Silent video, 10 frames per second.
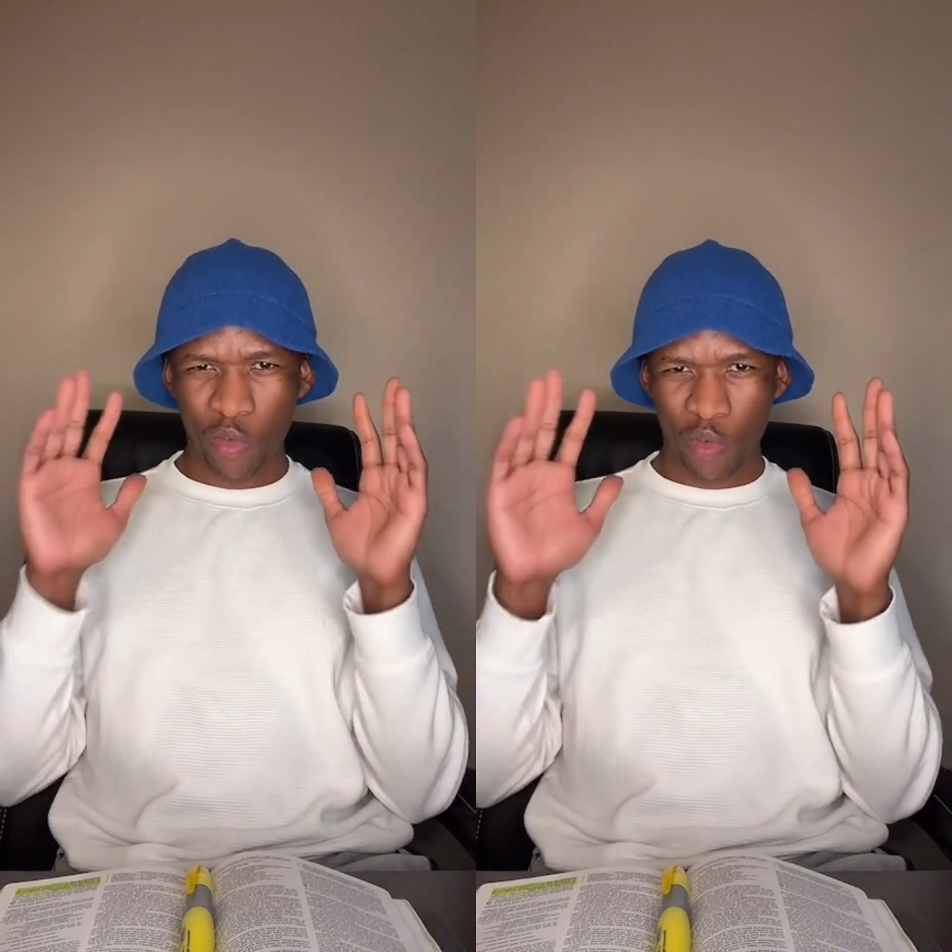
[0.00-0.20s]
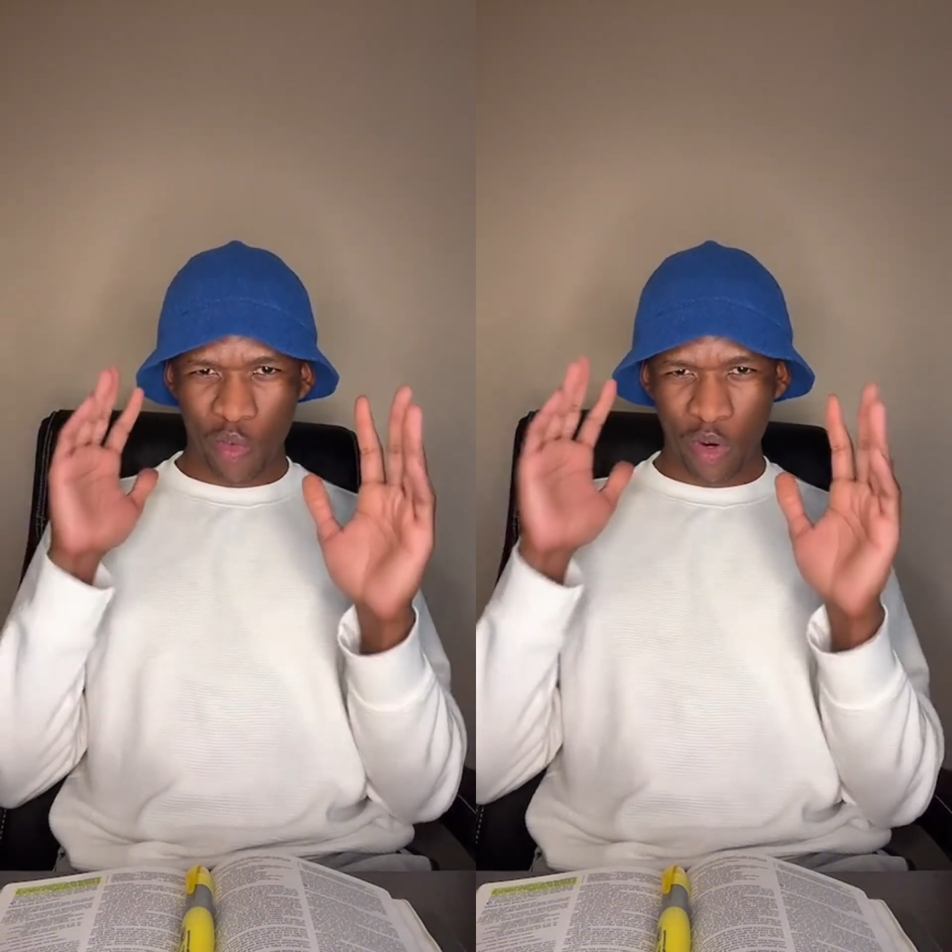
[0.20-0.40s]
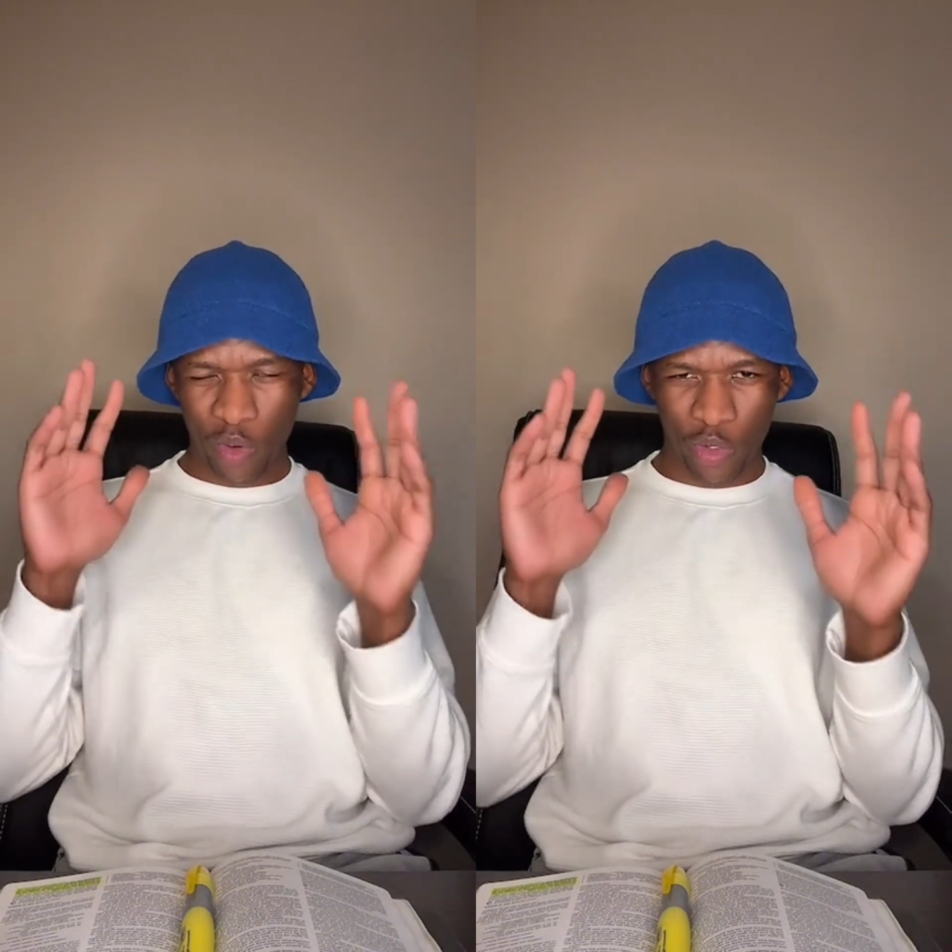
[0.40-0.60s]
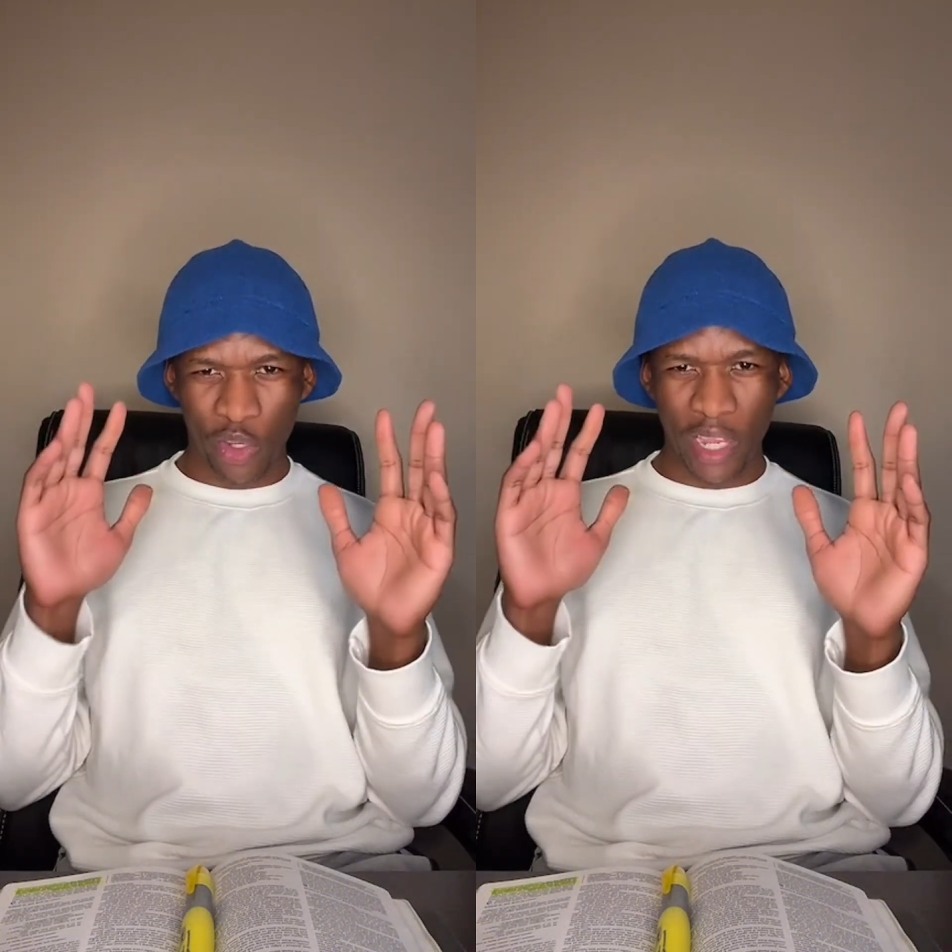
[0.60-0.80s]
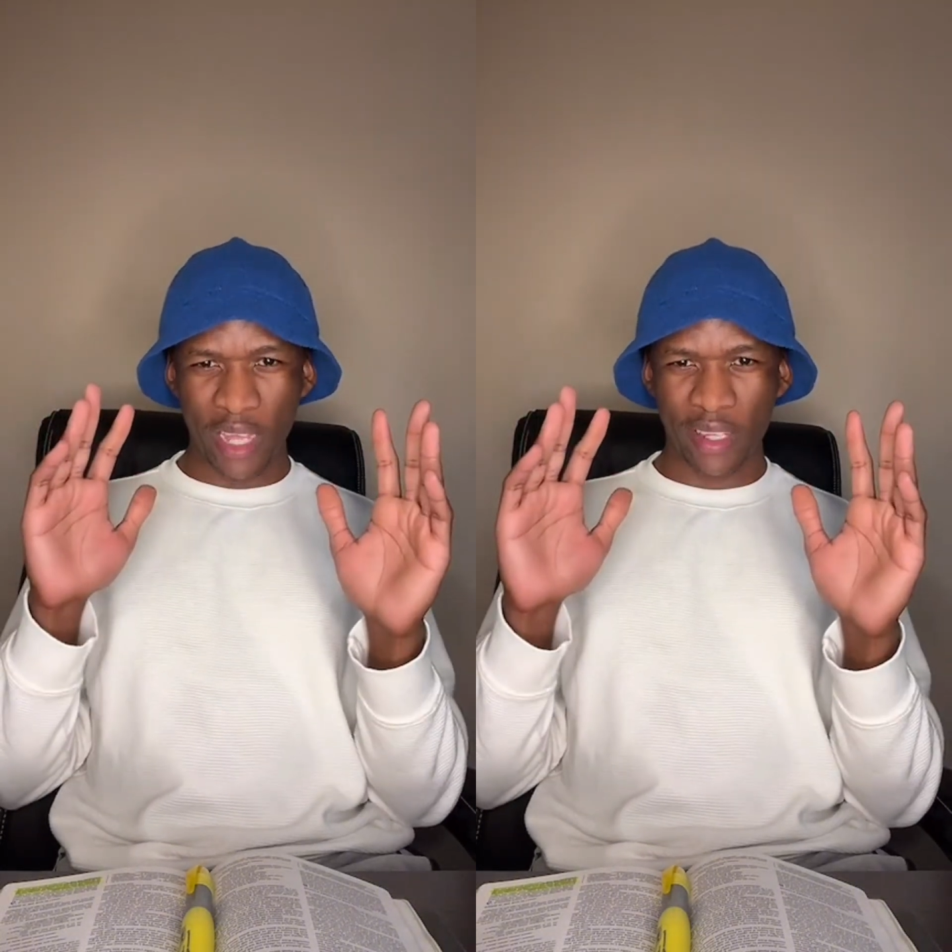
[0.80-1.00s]
We're
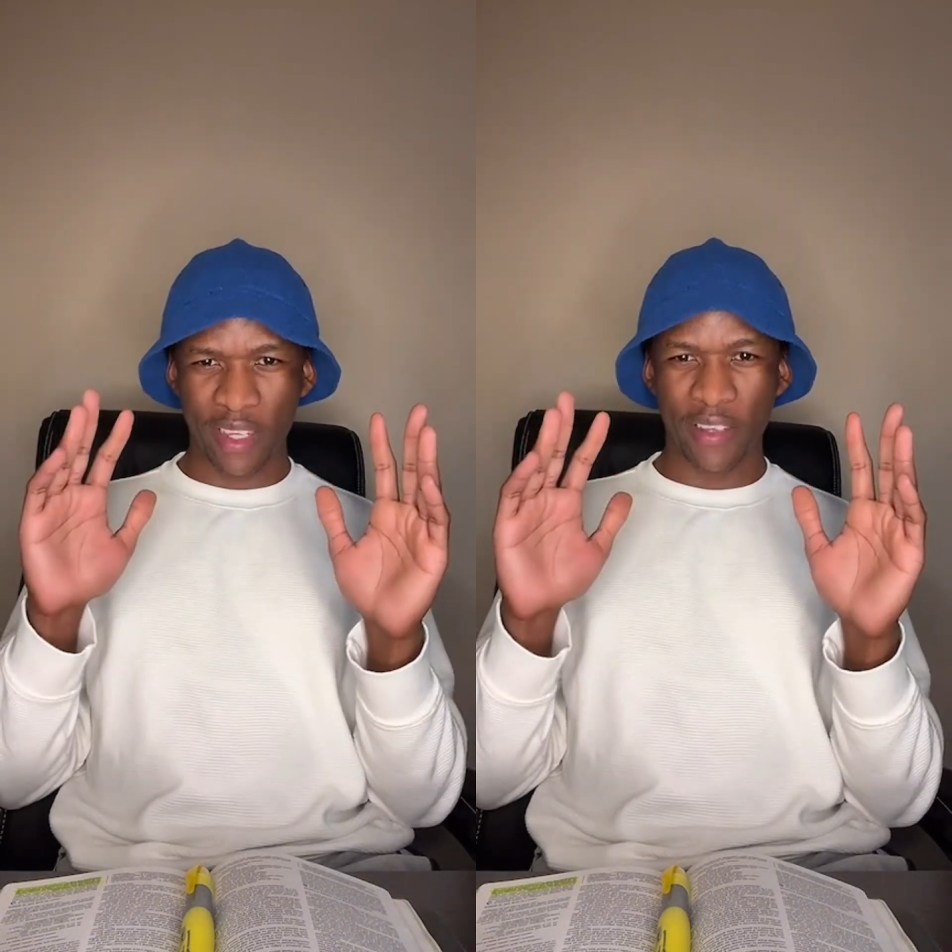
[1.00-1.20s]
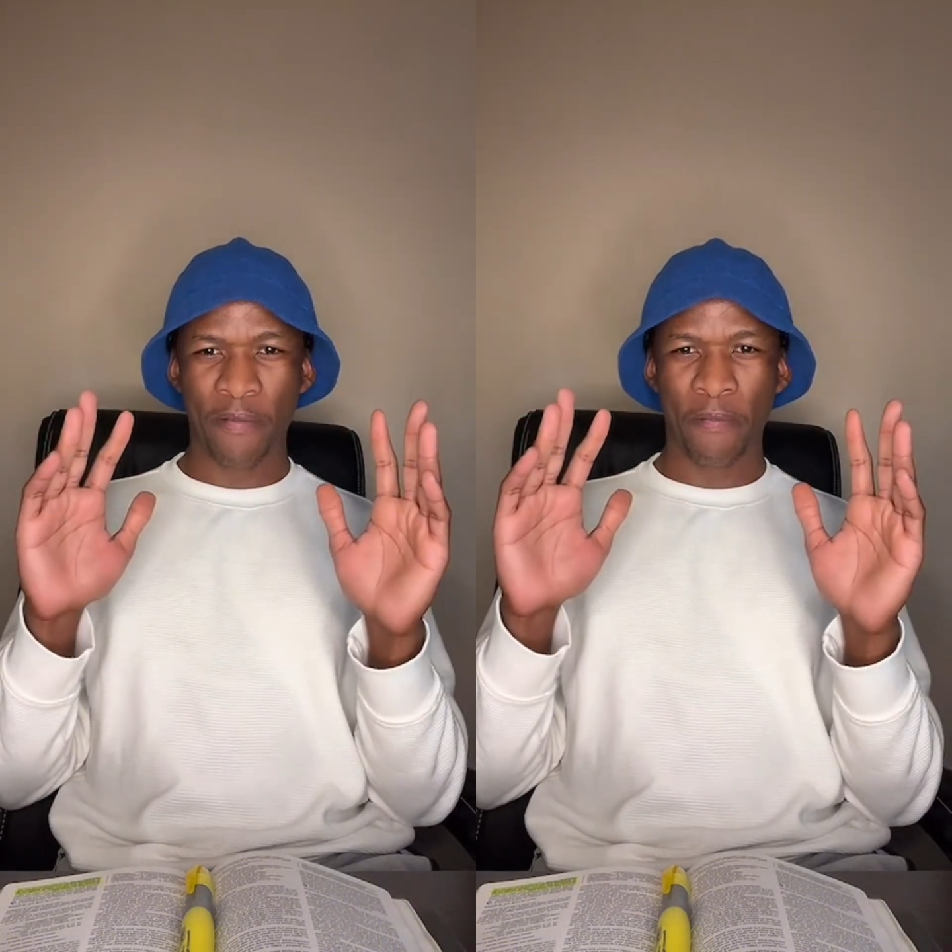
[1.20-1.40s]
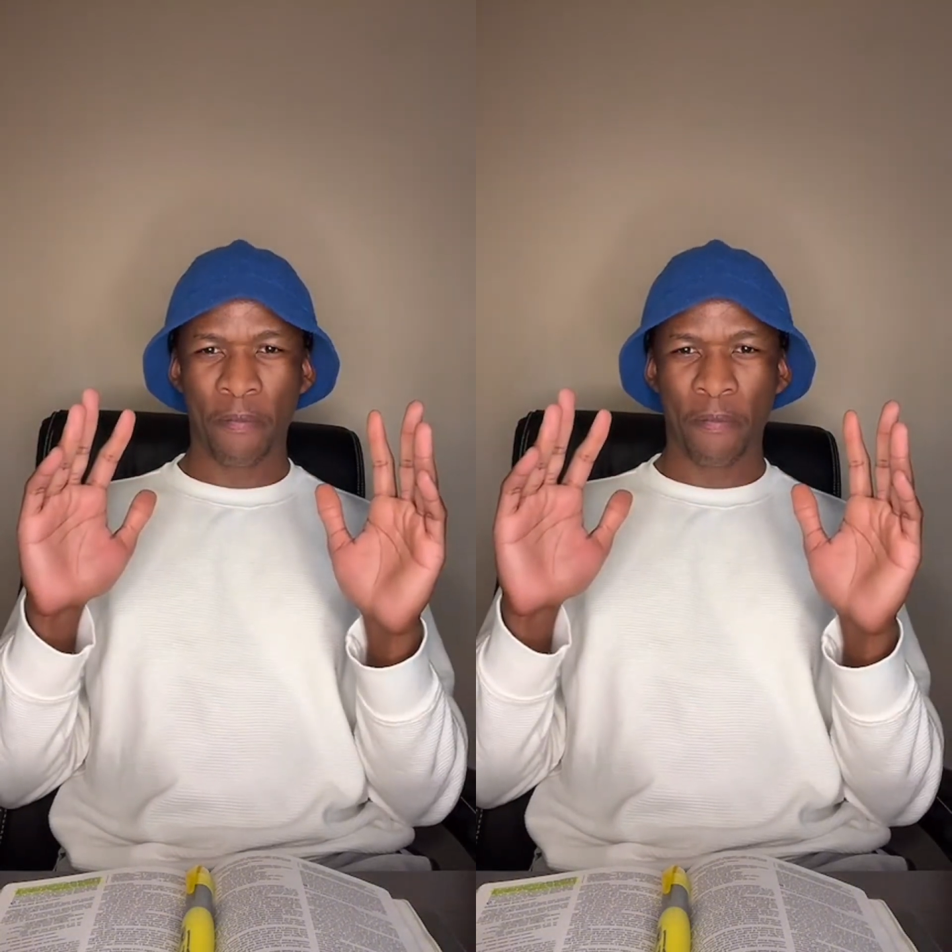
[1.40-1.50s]
together.